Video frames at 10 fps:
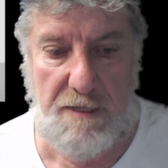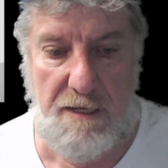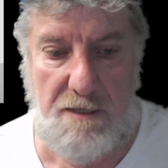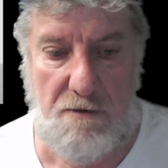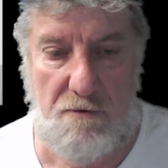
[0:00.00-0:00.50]

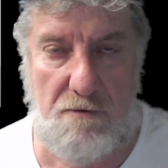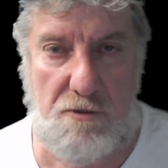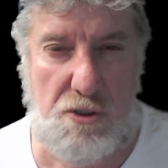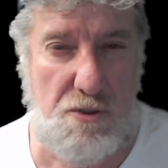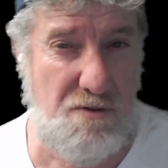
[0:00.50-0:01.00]
get here on
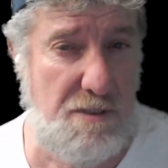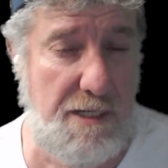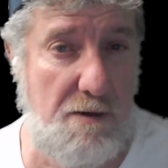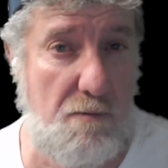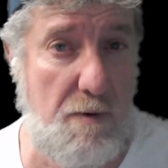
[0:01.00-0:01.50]

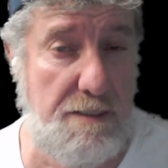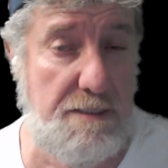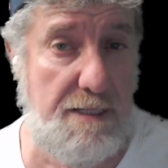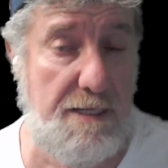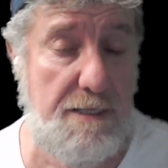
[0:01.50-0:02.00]
Tuesday or
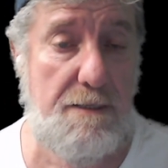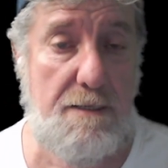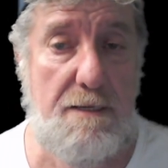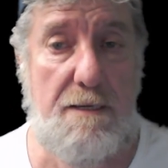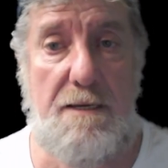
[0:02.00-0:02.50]
Wednesday,
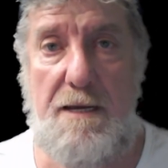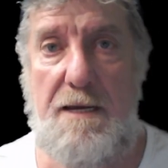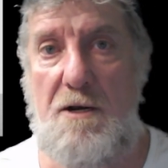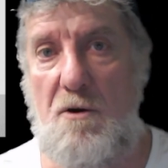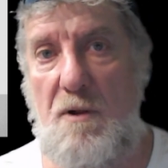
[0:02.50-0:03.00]

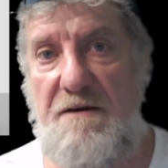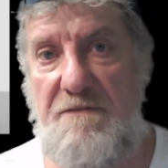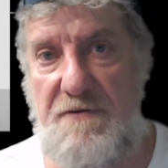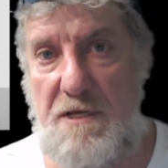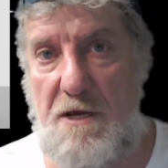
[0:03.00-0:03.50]
and I'll have
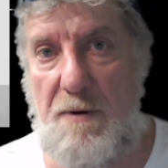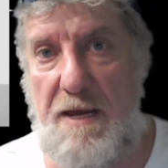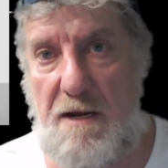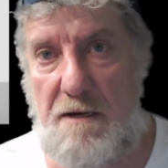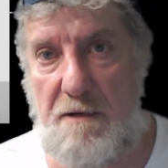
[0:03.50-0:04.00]
a video
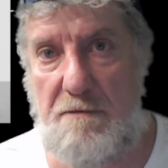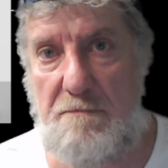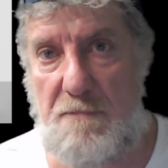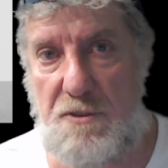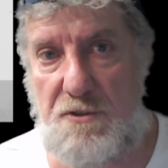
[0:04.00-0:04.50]
out
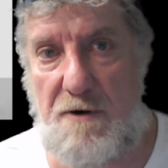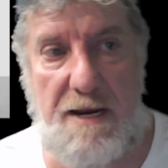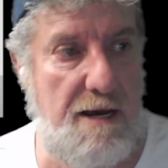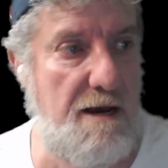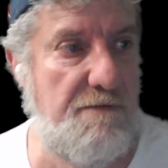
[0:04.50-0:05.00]

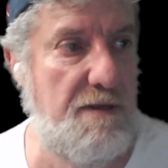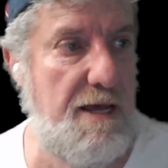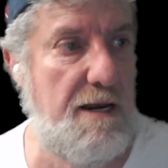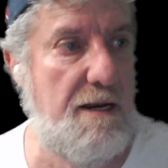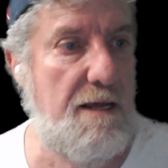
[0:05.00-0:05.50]
straight after
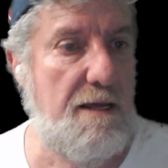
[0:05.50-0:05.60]
that.